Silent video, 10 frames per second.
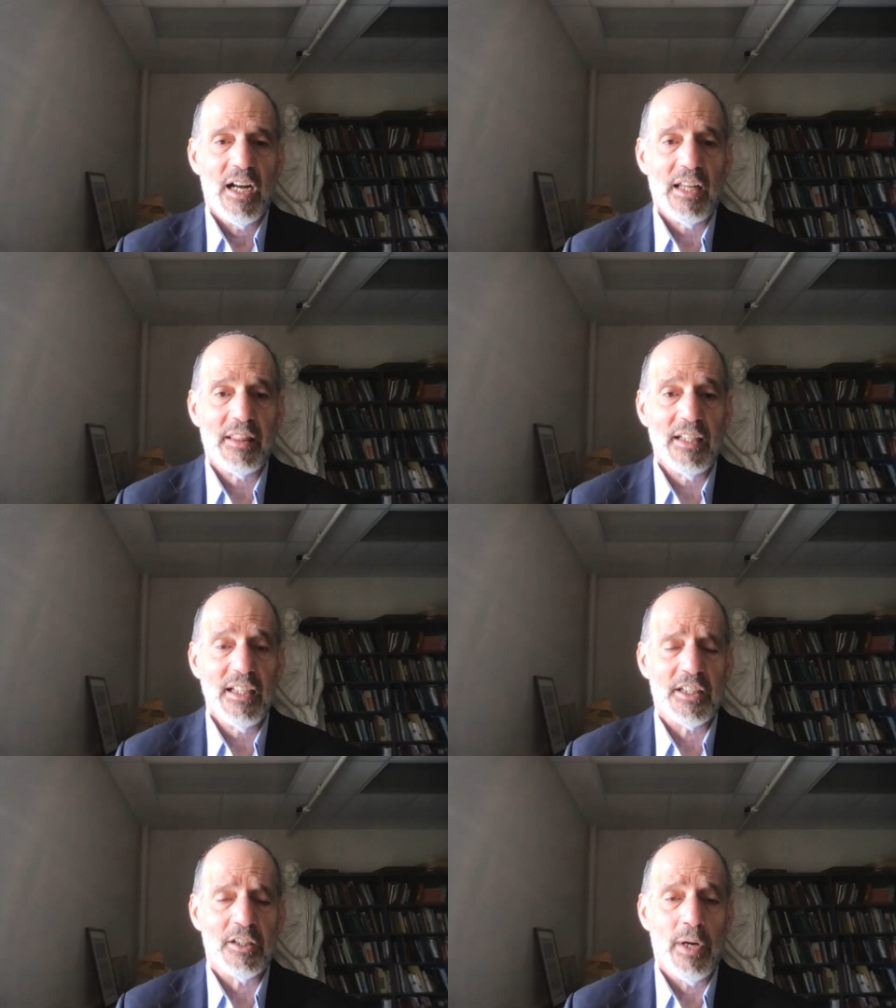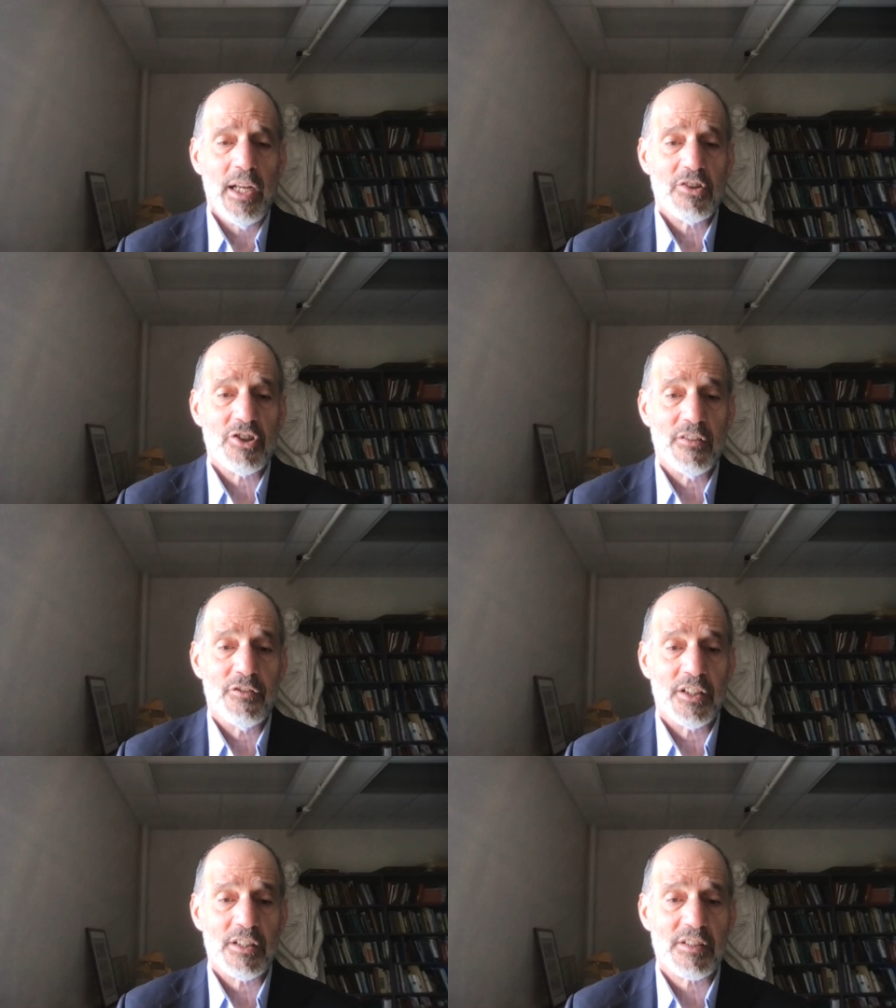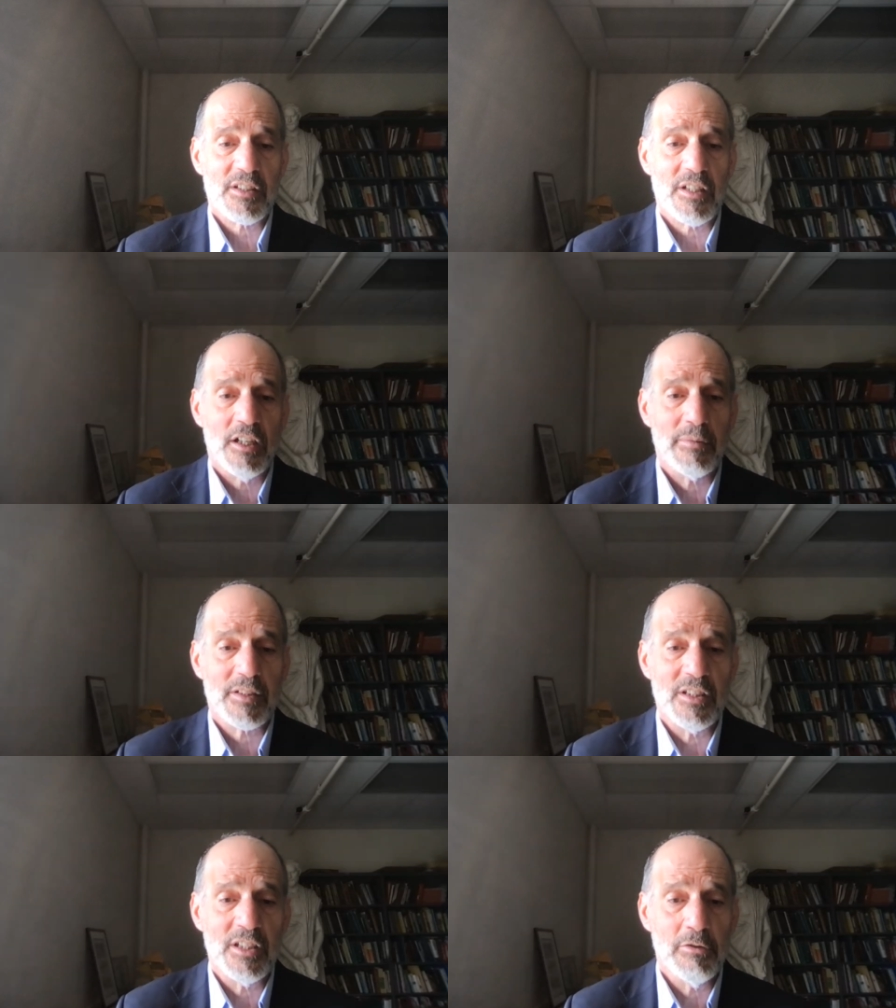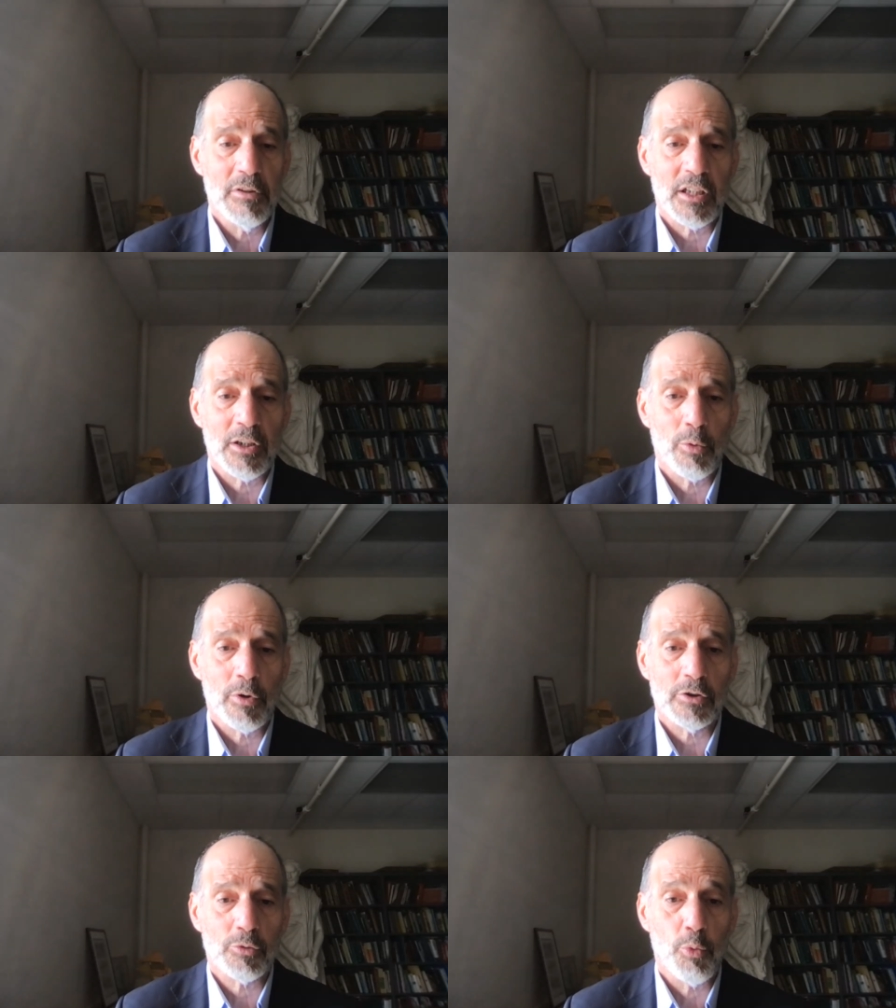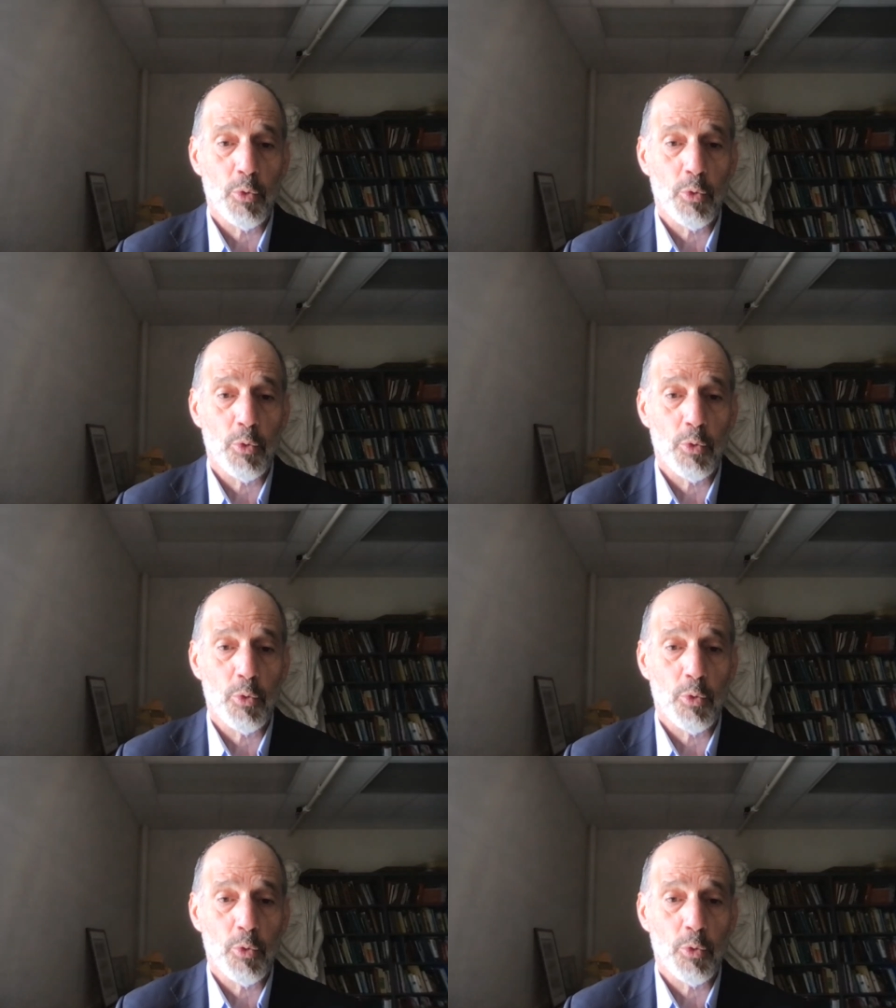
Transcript: I think in a way she feels there's almost no one in the world